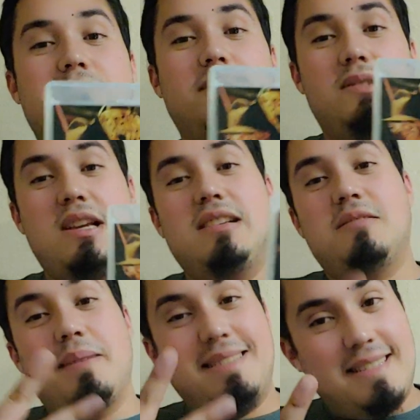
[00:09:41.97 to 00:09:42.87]
my
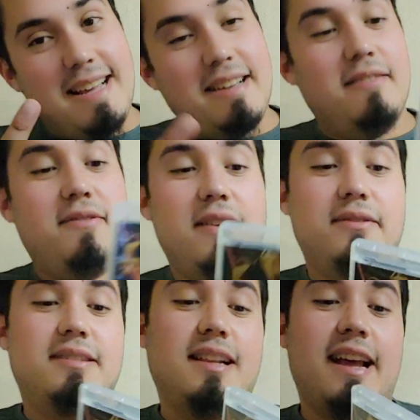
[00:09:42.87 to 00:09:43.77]
second favorite slasher.